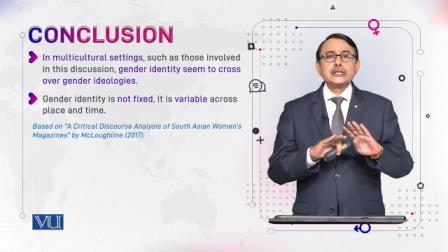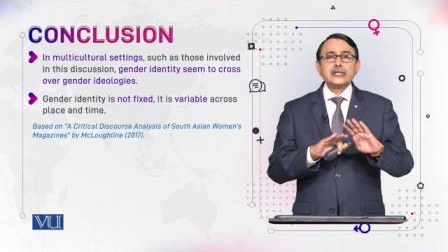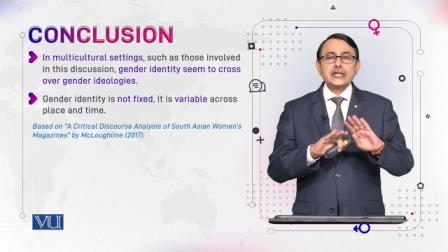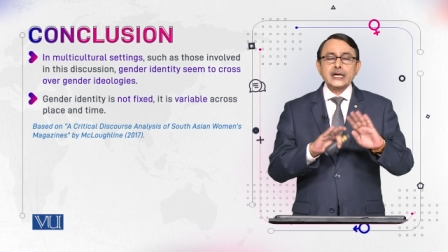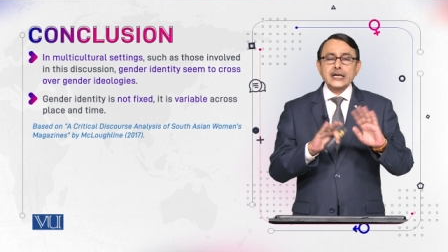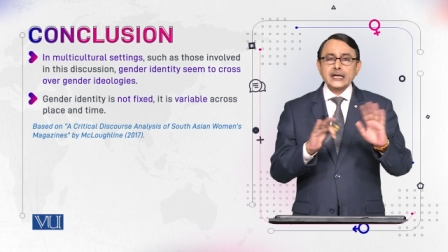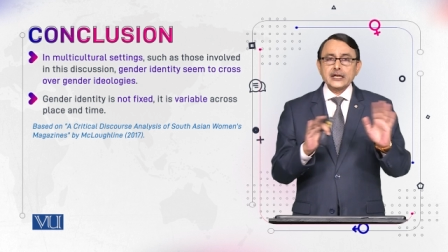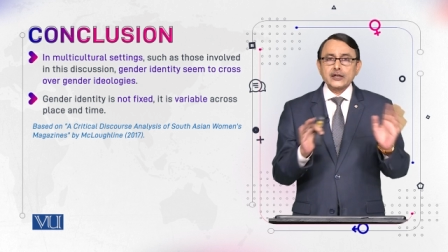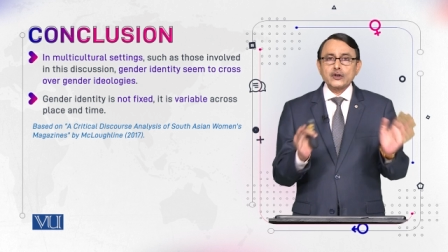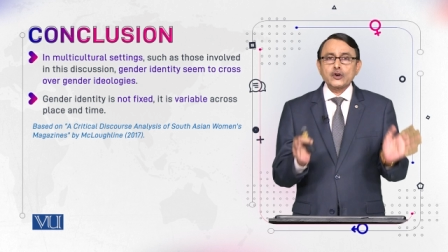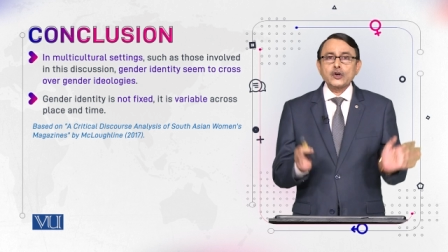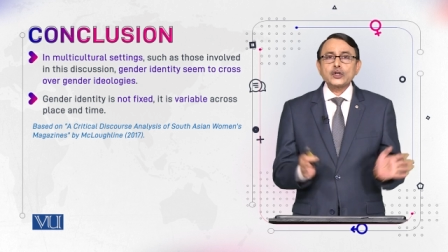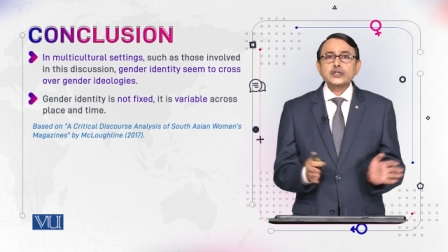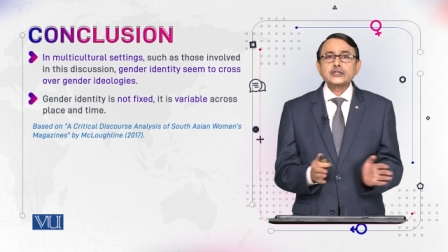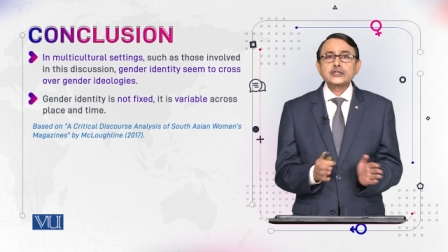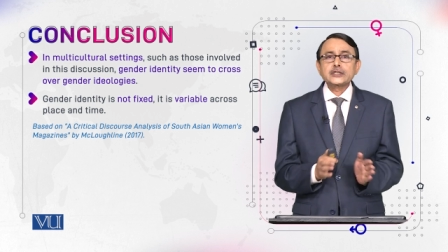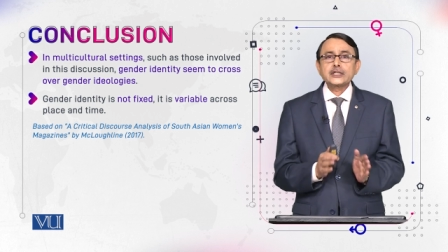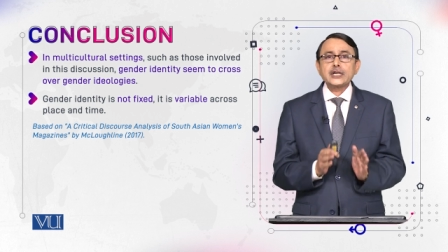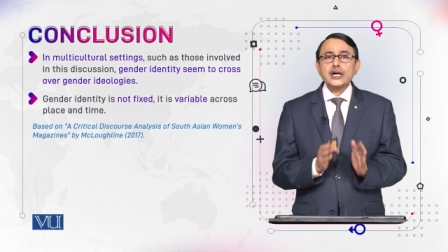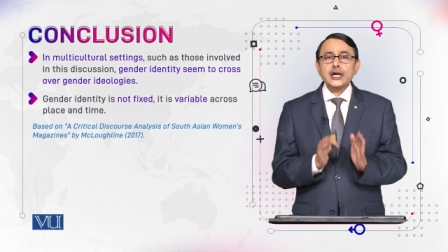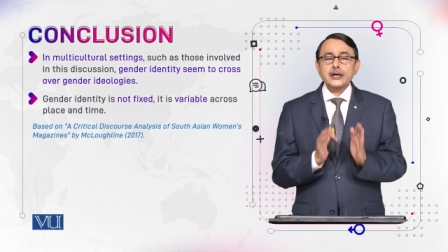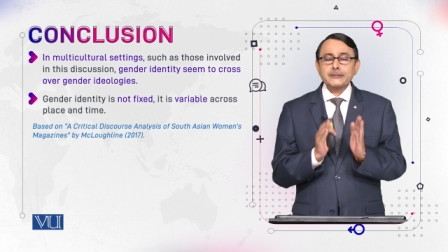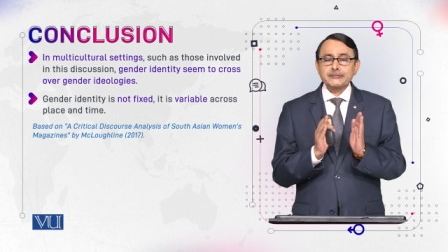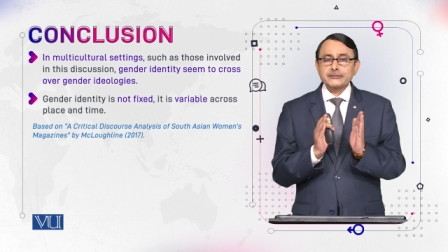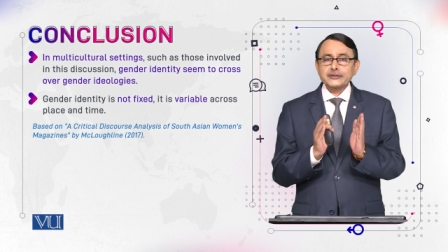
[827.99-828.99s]
dialogues
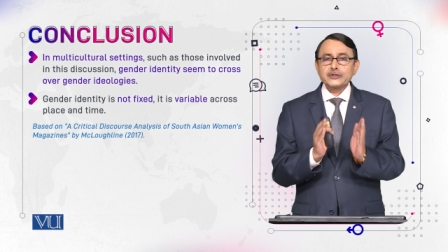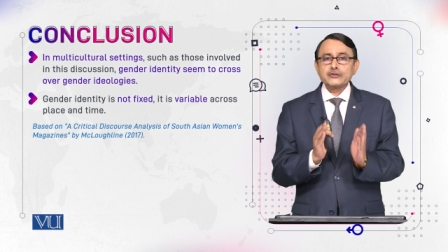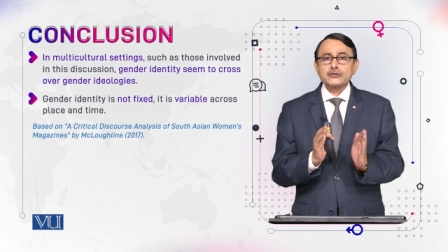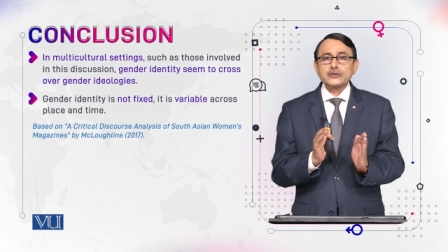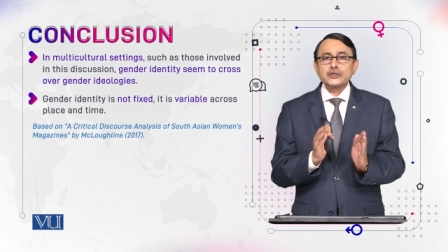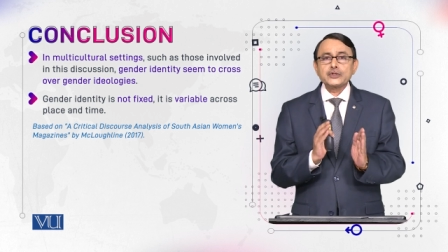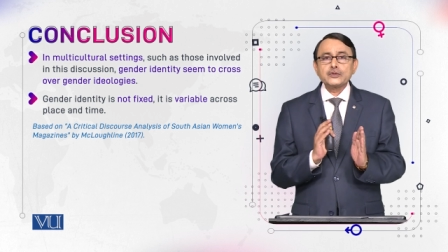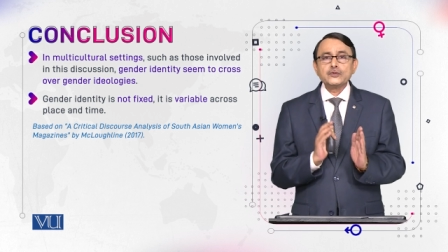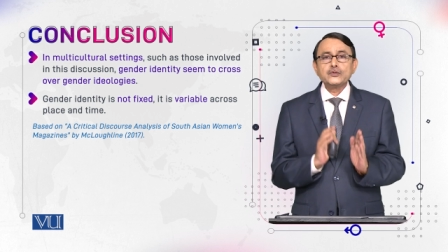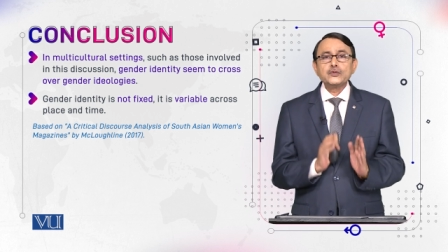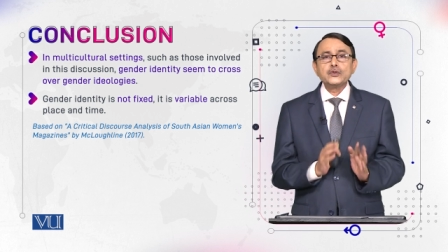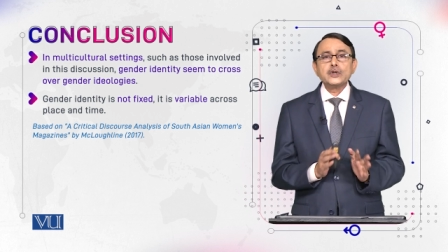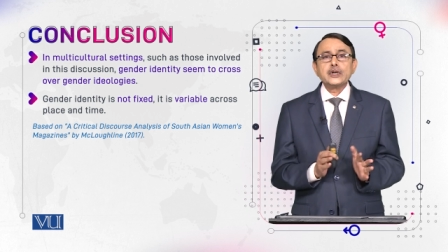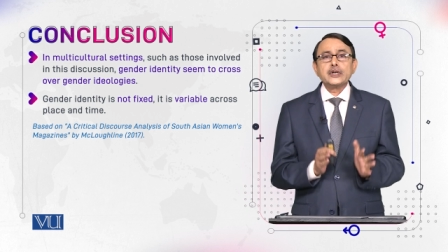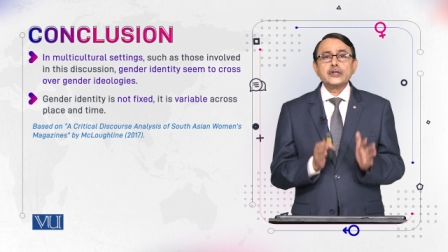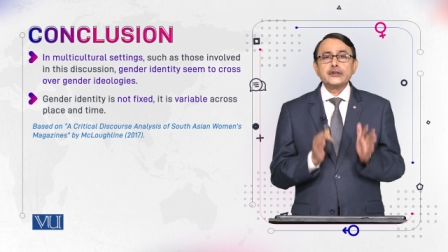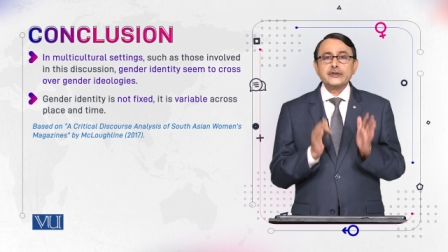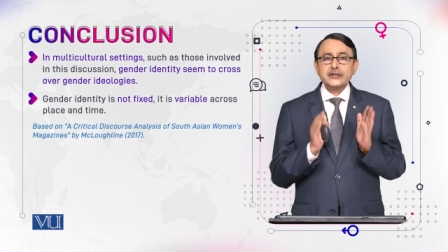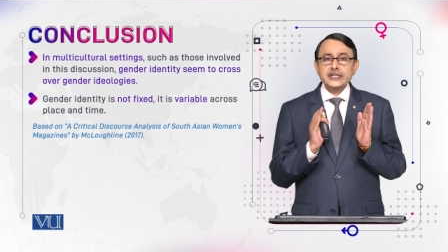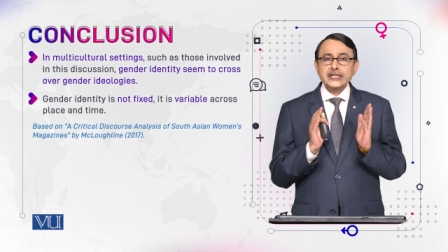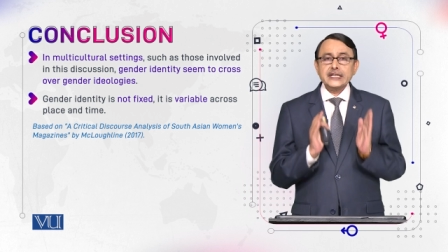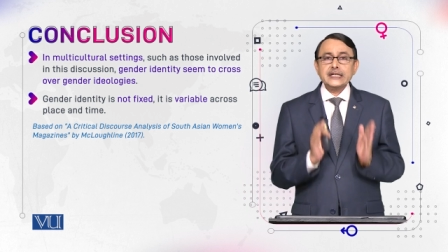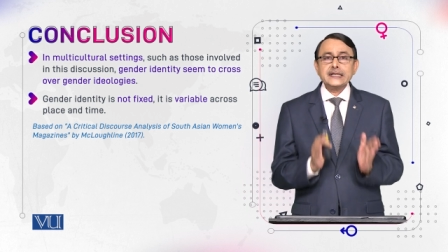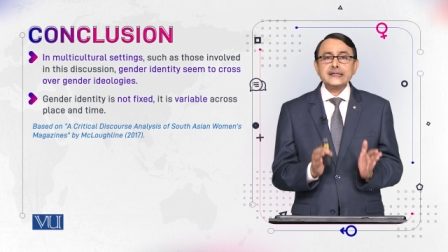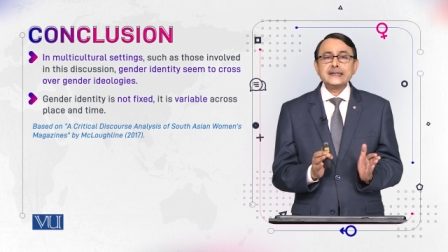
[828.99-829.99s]
up to you,
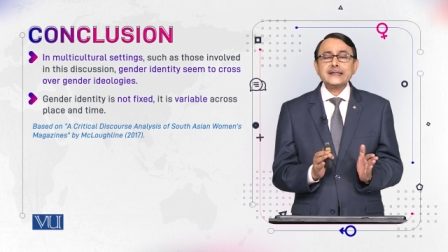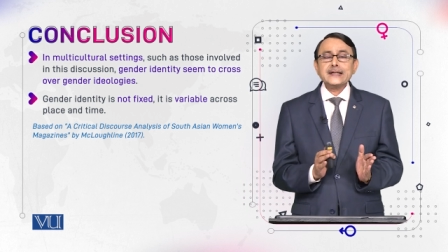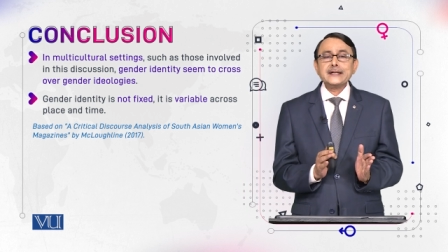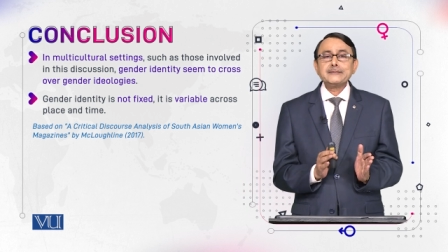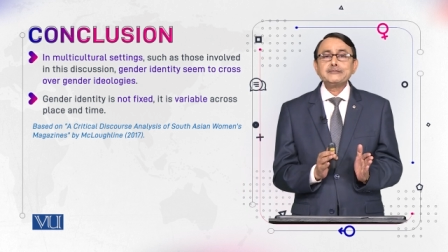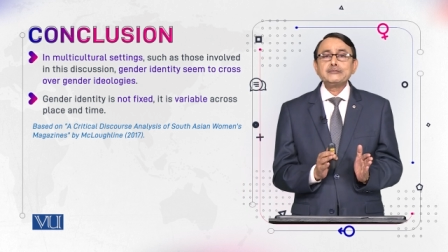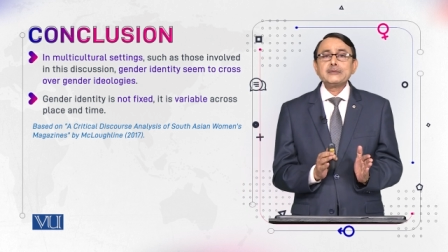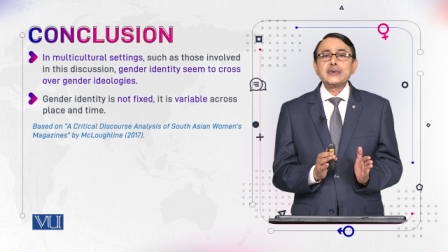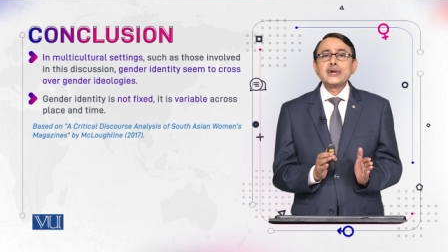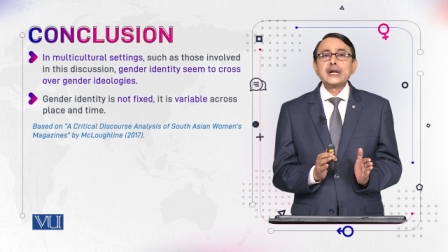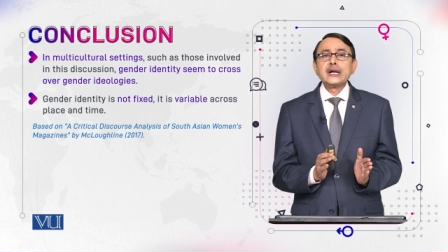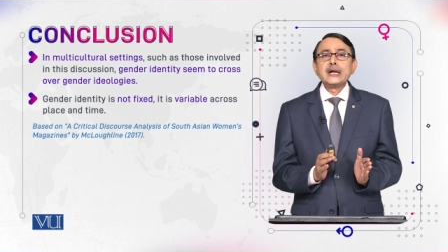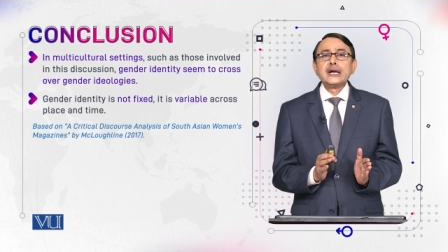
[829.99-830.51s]
read them,